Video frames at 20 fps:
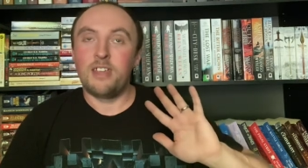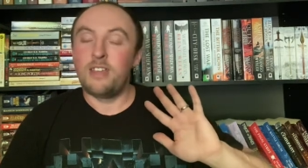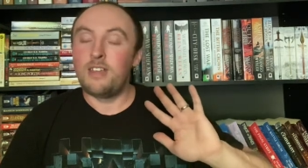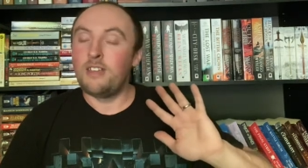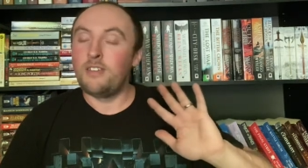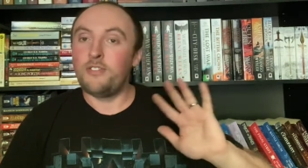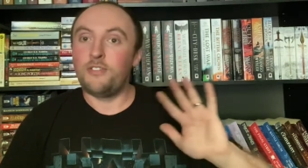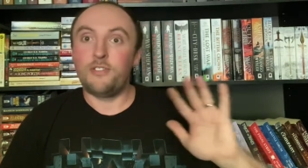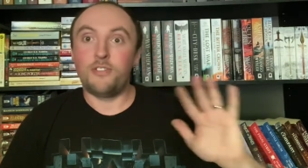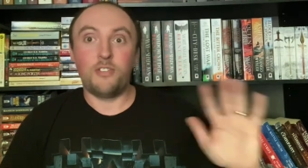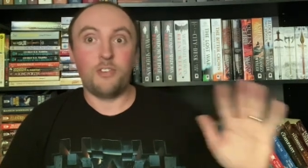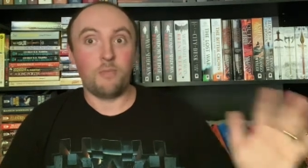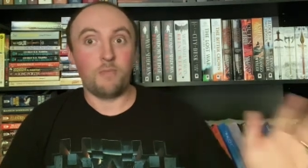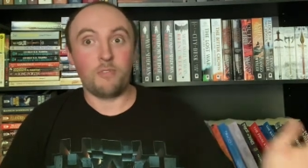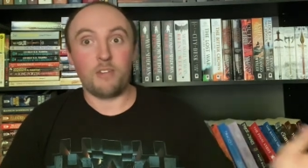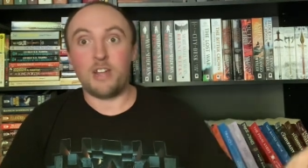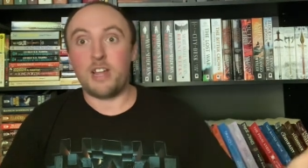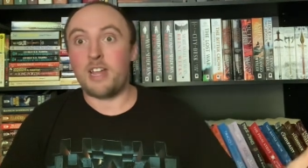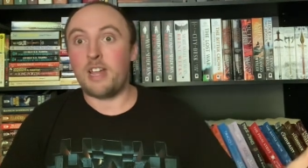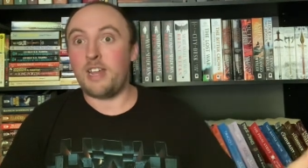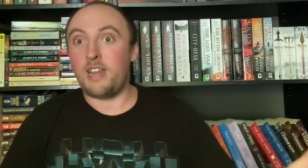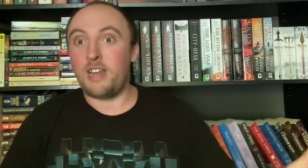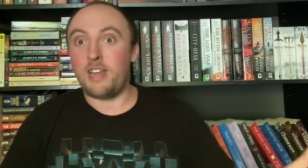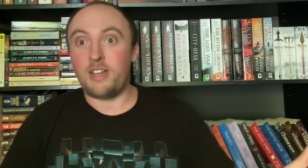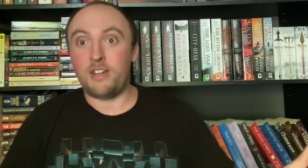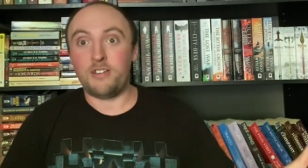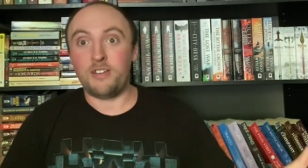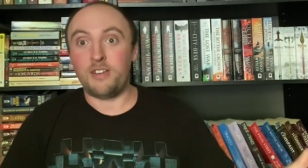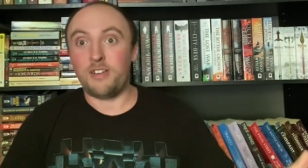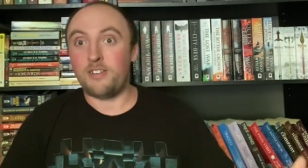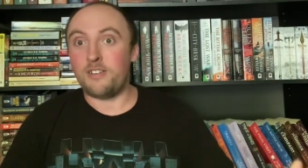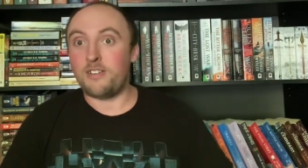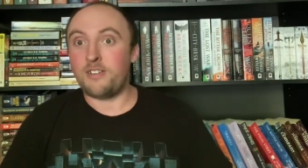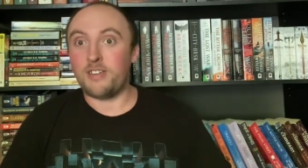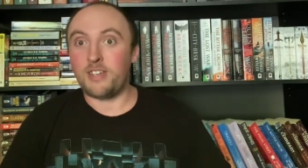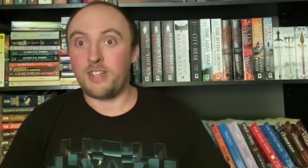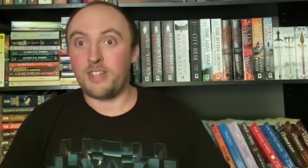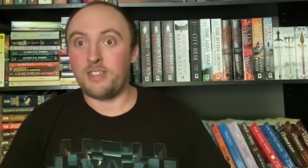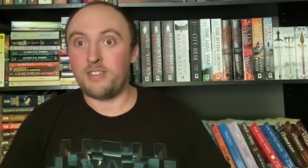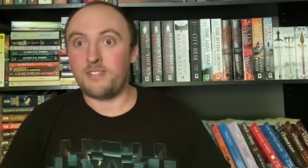super hot out in
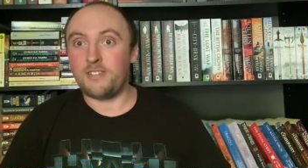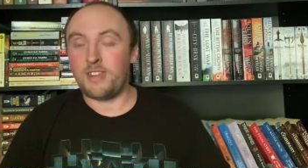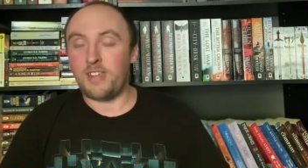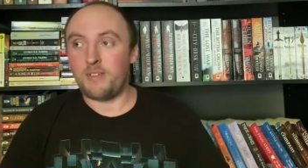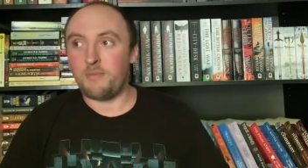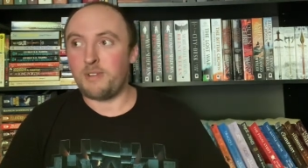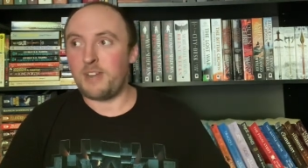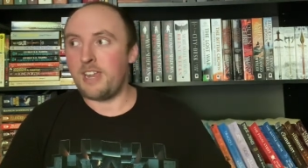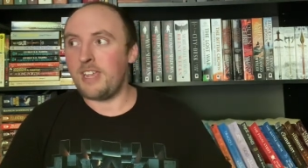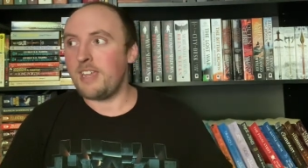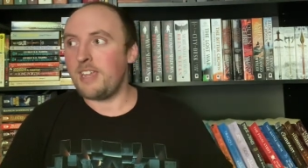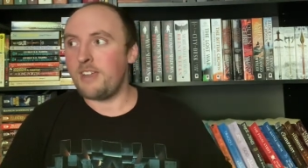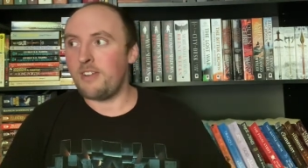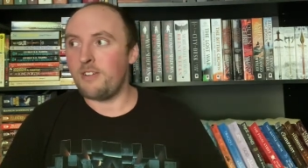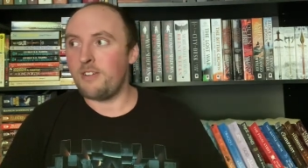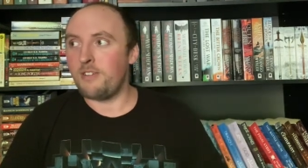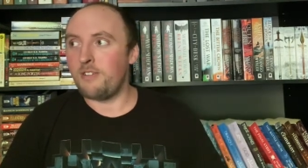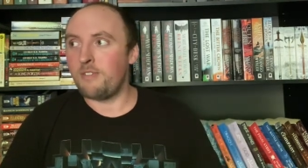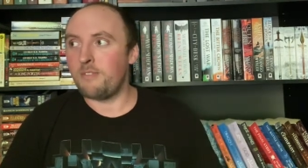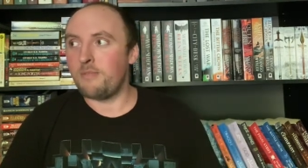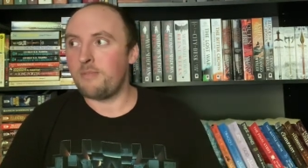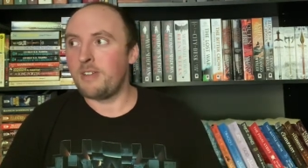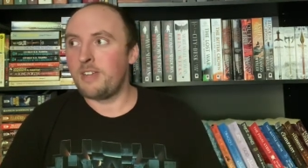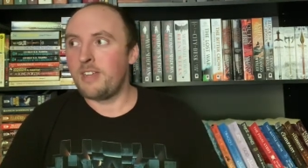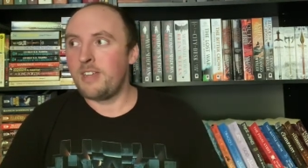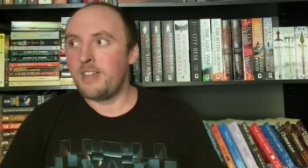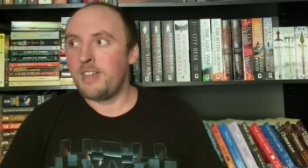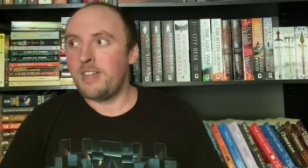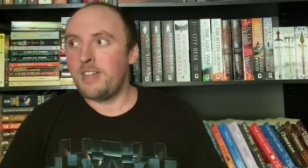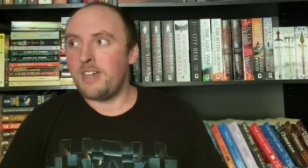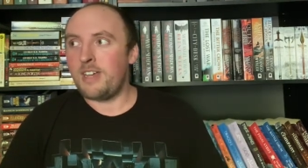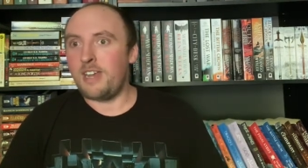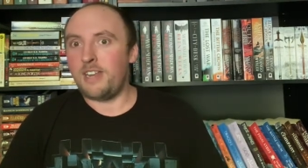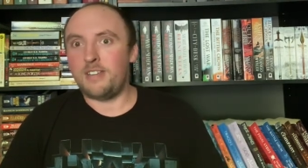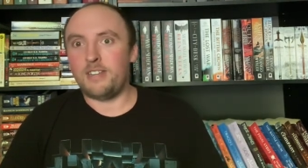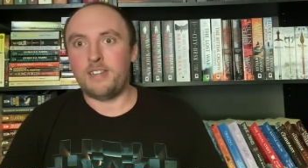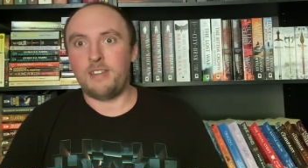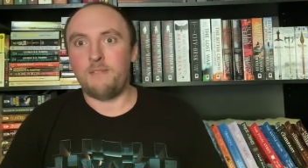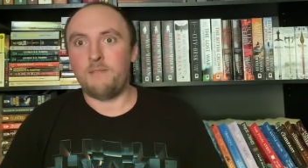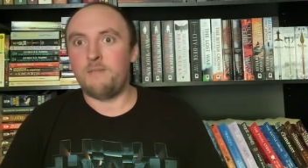August. And when I get home, I
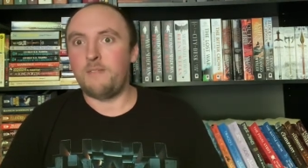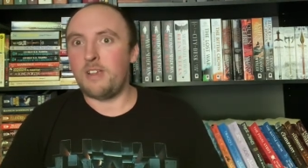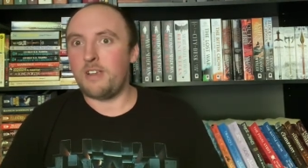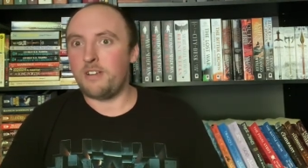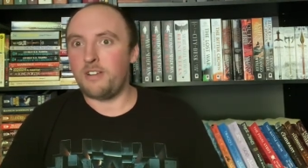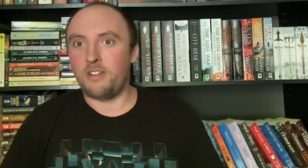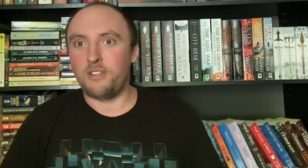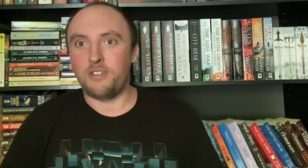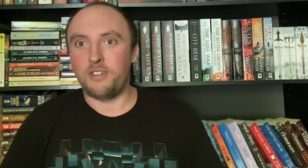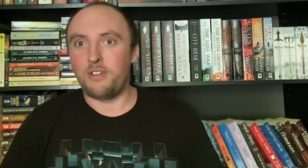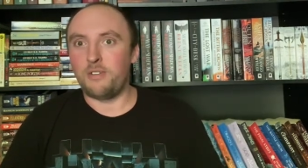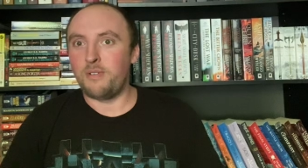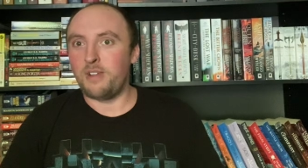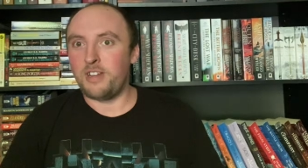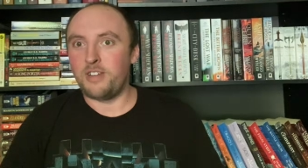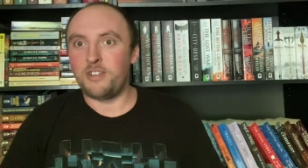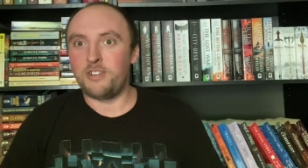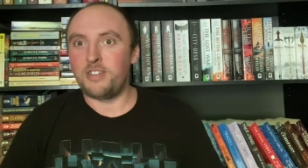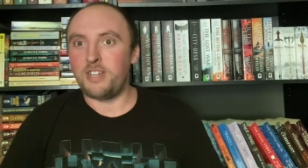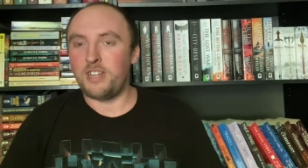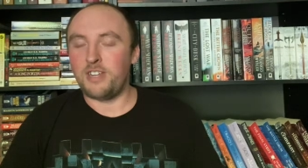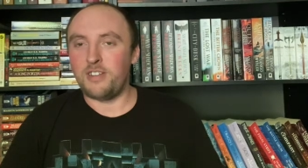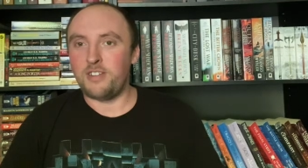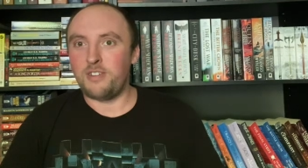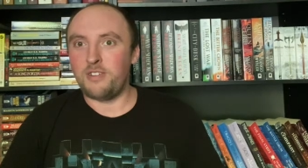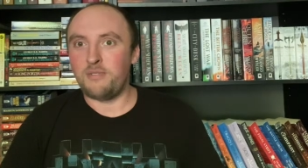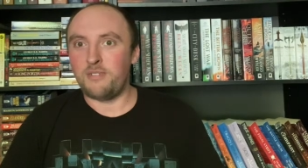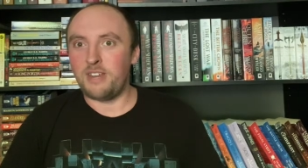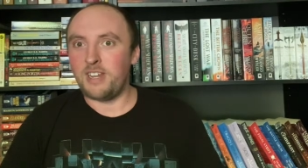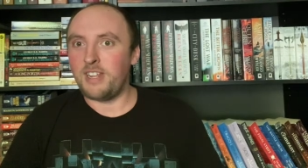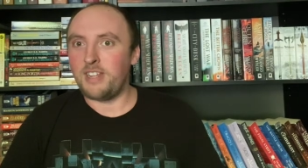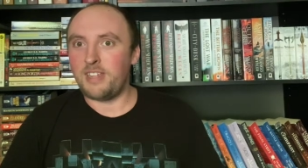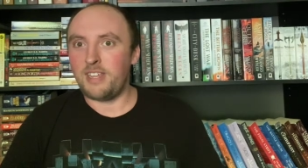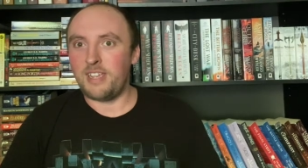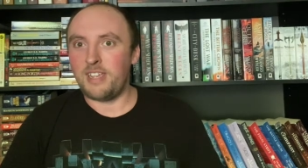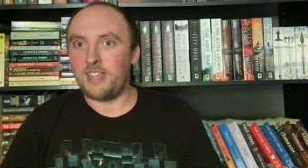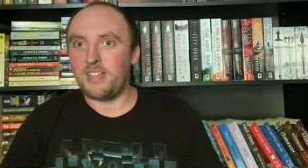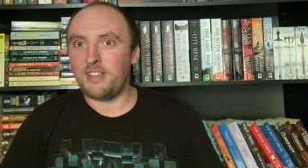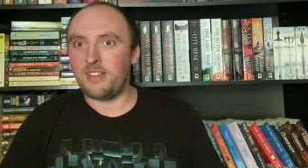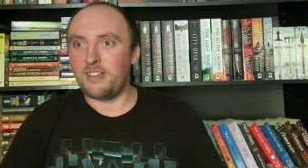just have very low energy to do
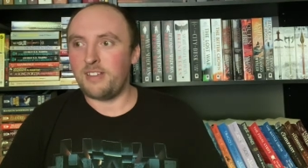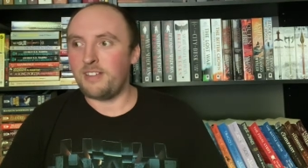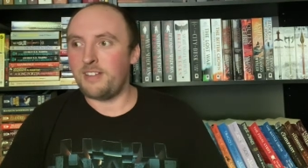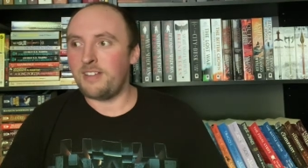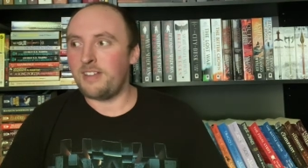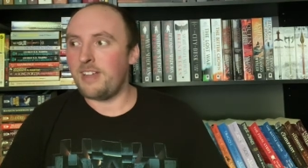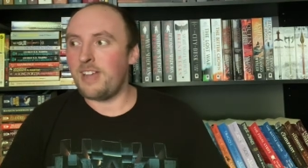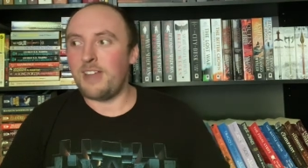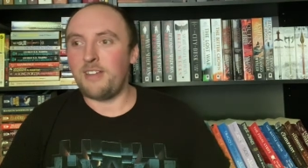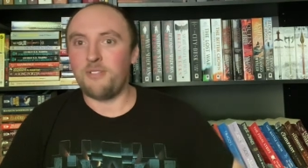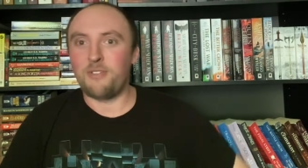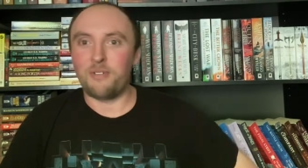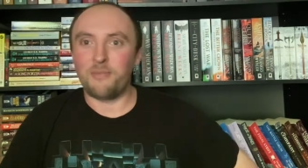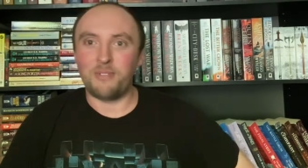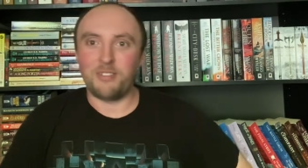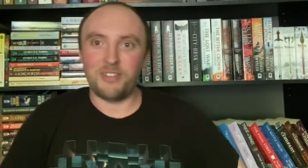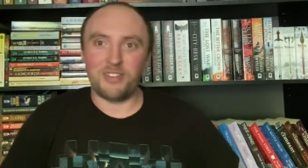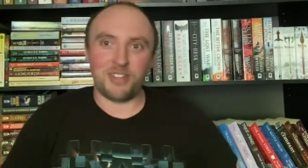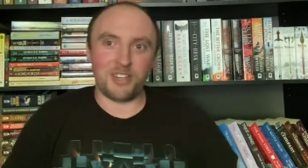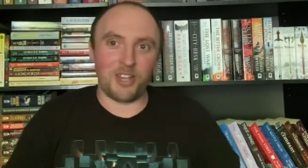anything. I, I normally just